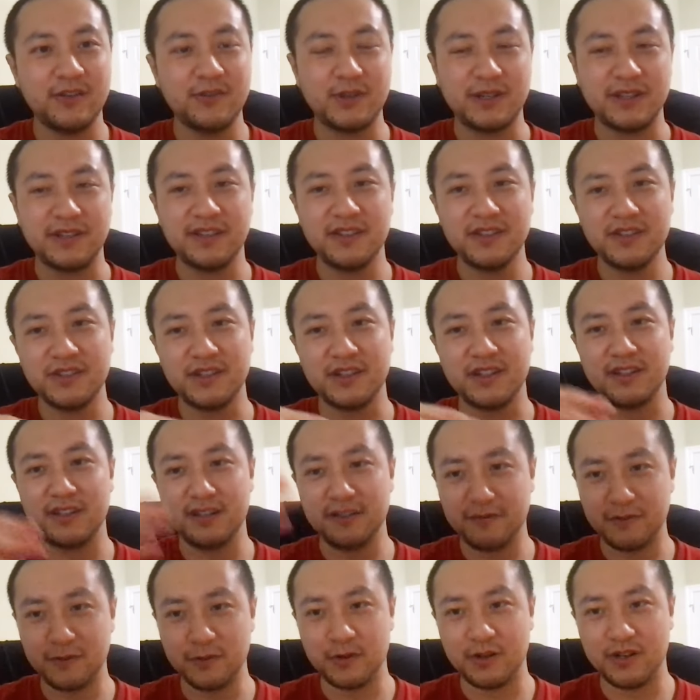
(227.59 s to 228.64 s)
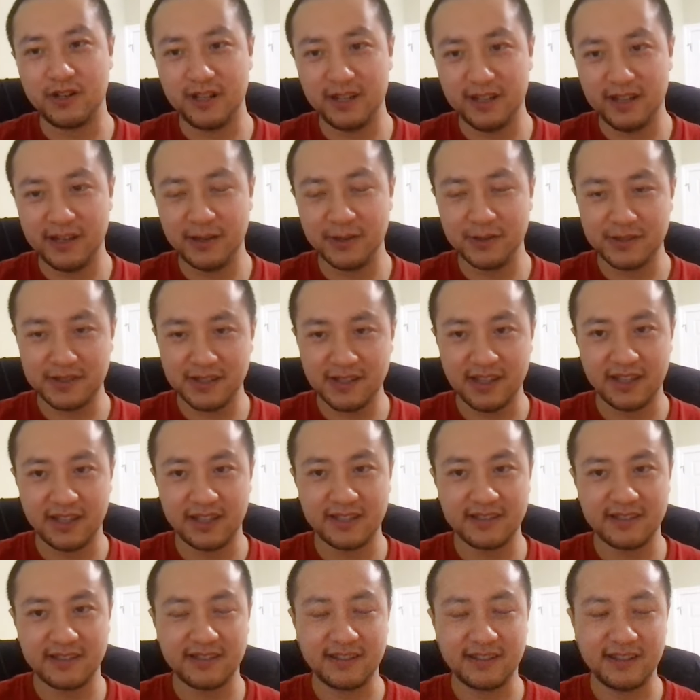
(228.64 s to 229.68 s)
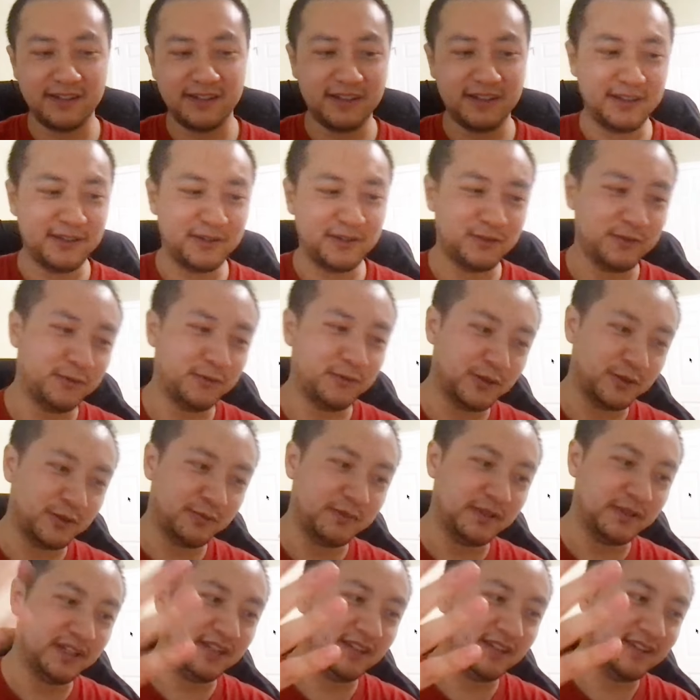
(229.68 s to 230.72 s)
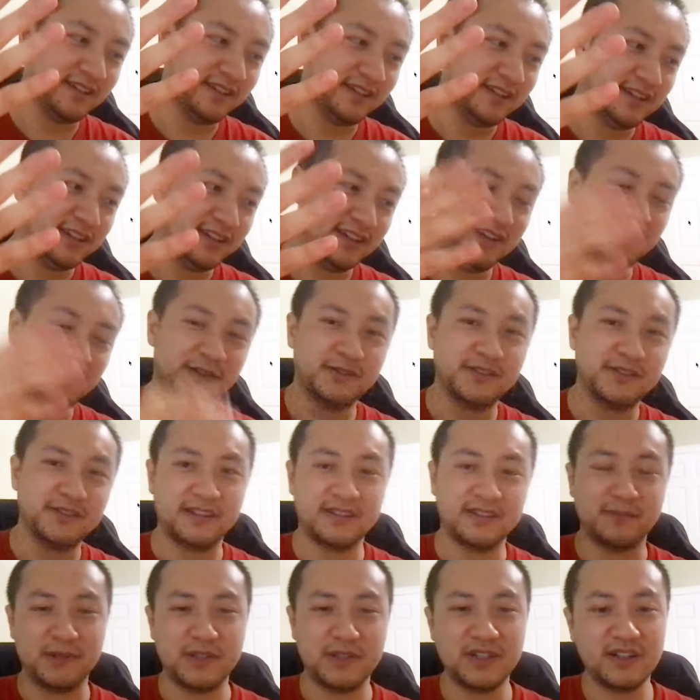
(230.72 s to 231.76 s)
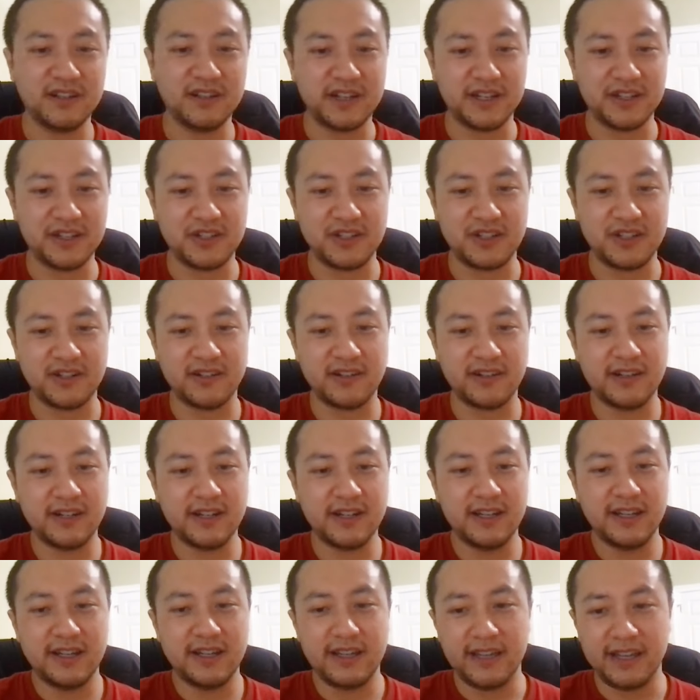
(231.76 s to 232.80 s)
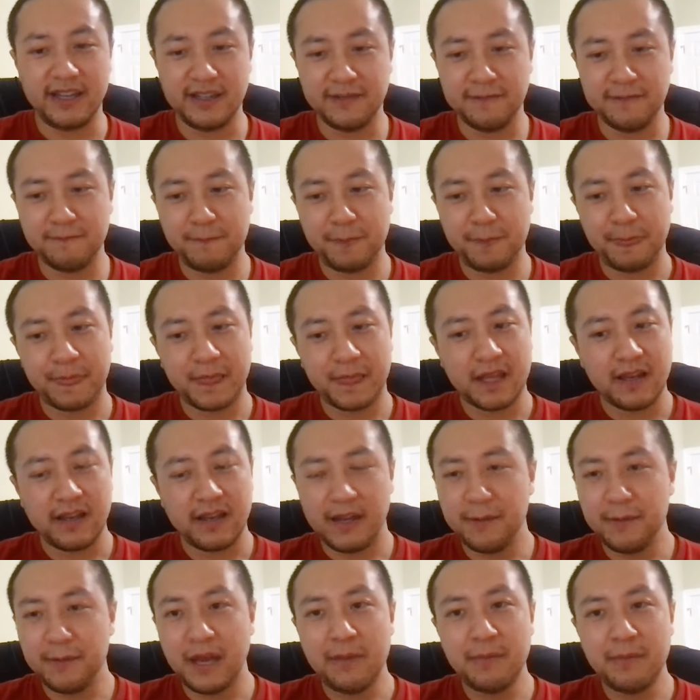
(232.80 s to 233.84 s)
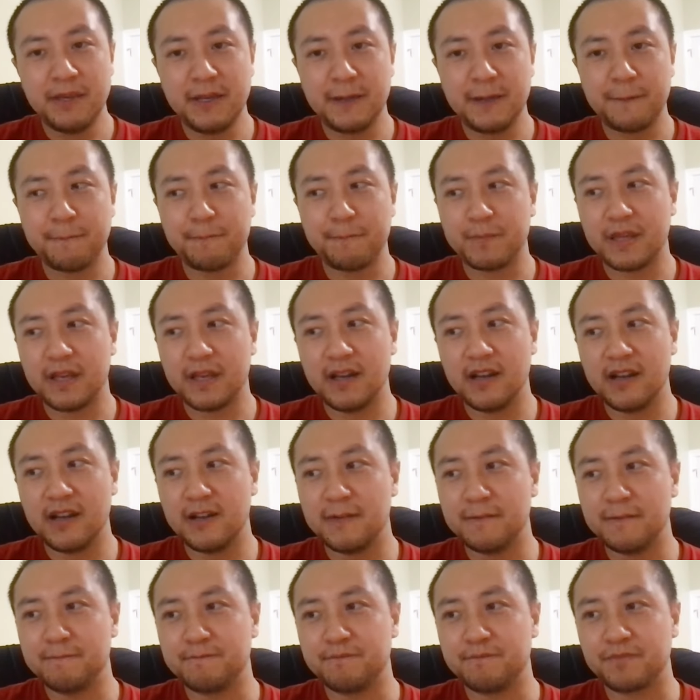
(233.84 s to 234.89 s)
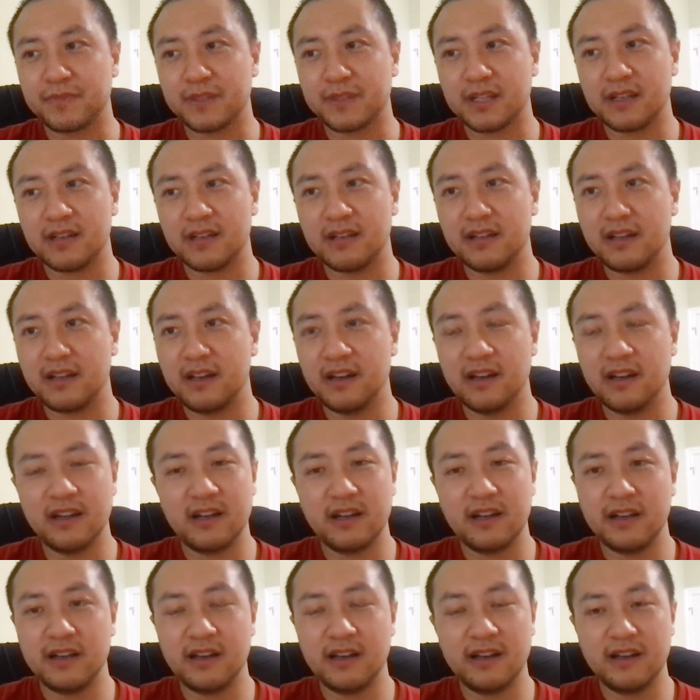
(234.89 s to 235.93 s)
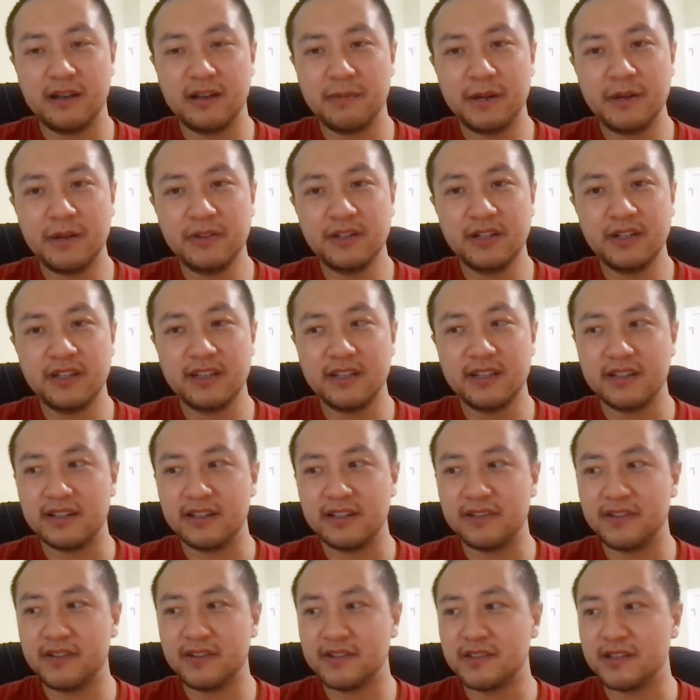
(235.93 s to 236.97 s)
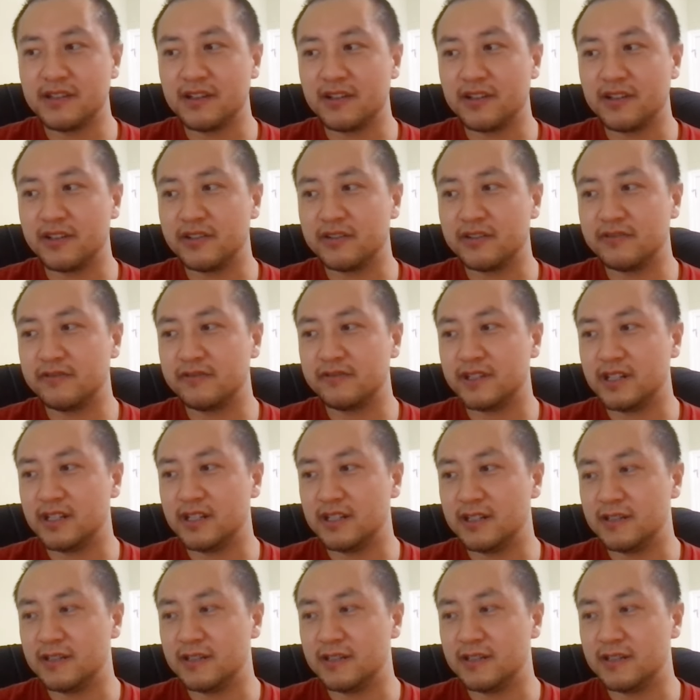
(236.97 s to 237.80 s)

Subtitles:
transition if you're L6 and then you want to be an L6 machine learning engineer. And I mean, apparently there's a lot of